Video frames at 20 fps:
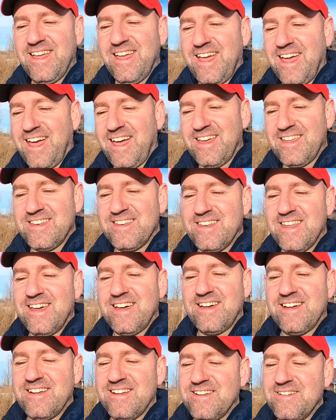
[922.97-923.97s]
And,
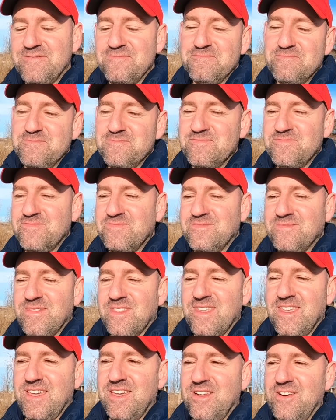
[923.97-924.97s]
uh,
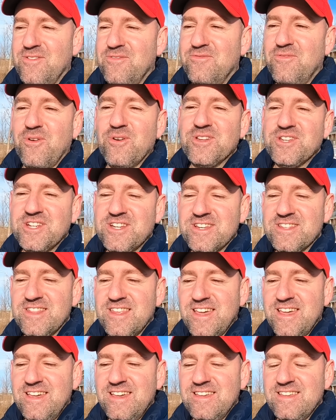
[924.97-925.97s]
you know,
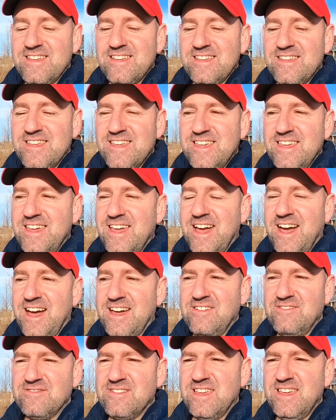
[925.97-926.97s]
fortunately, he, I
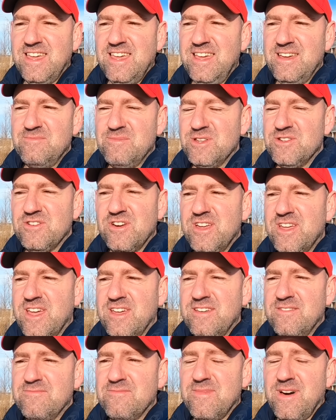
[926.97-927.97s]
don't think he had been
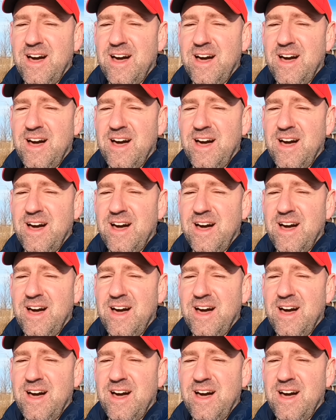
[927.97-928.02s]
drinking.